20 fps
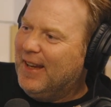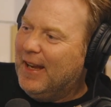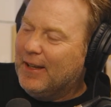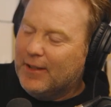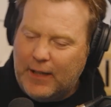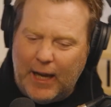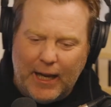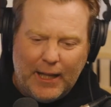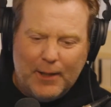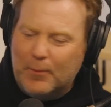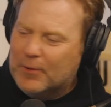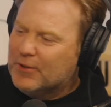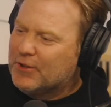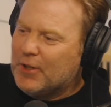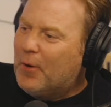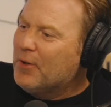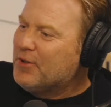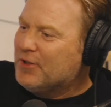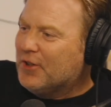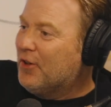and Caleb was
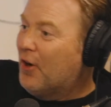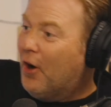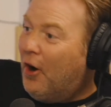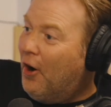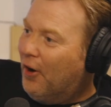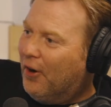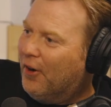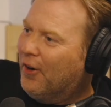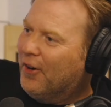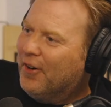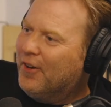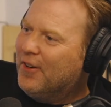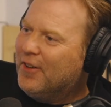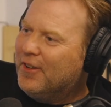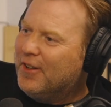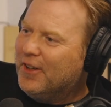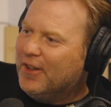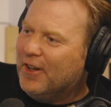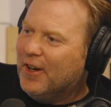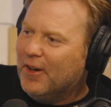always on hard,
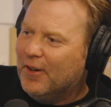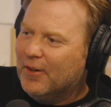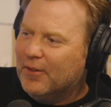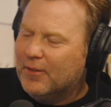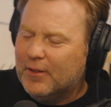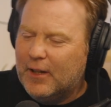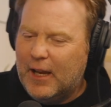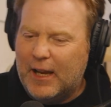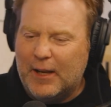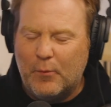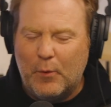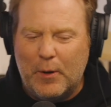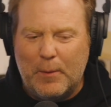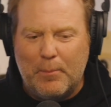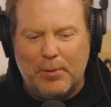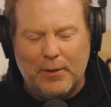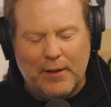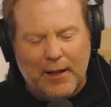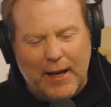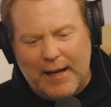you know. And we
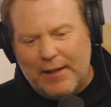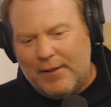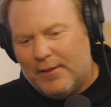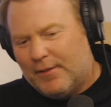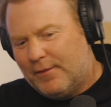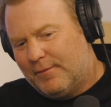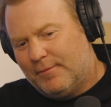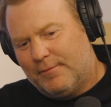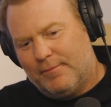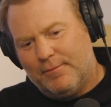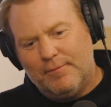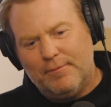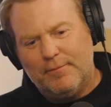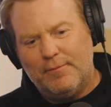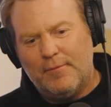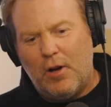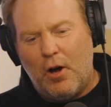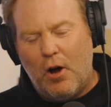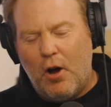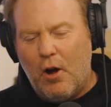played
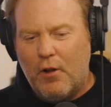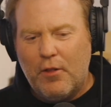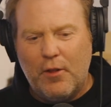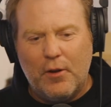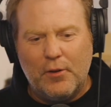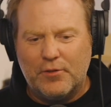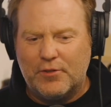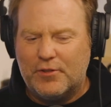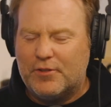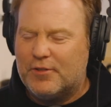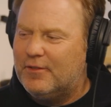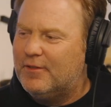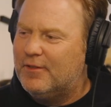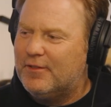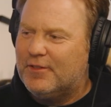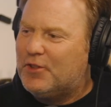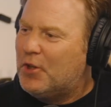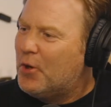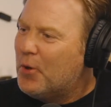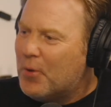all those
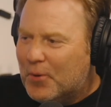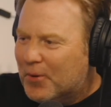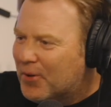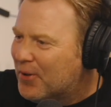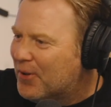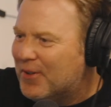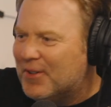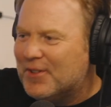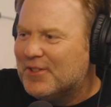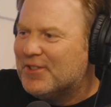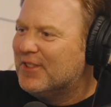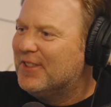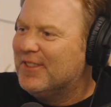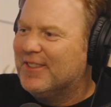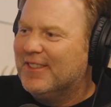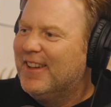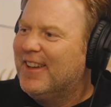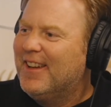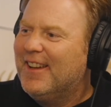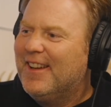tours,
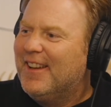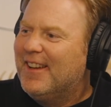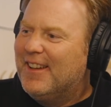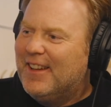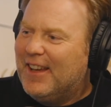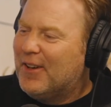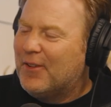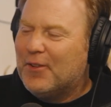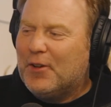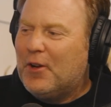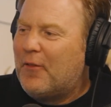and I don't know